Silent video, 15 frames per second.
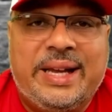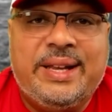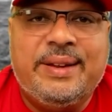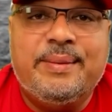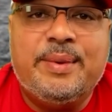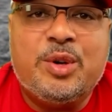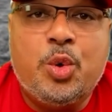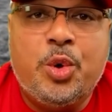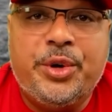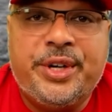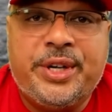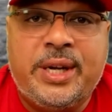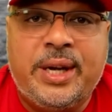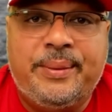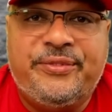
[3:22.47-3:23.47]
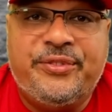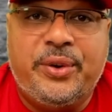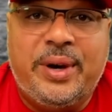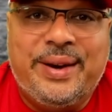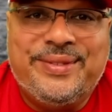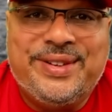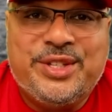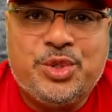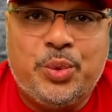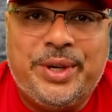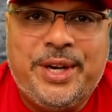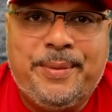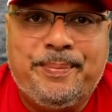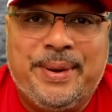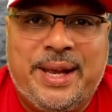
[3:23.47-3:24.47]
I give them a 1/4 cup for every
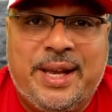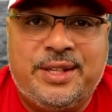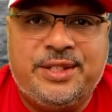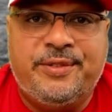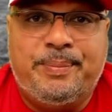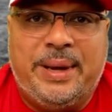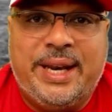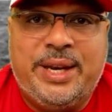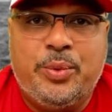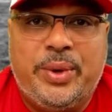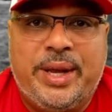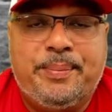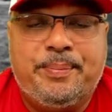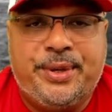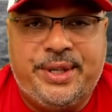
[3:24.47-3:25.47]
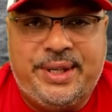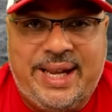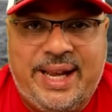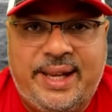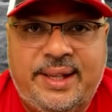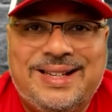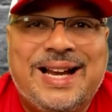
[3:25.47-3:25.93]
20 pounds of body weight per day,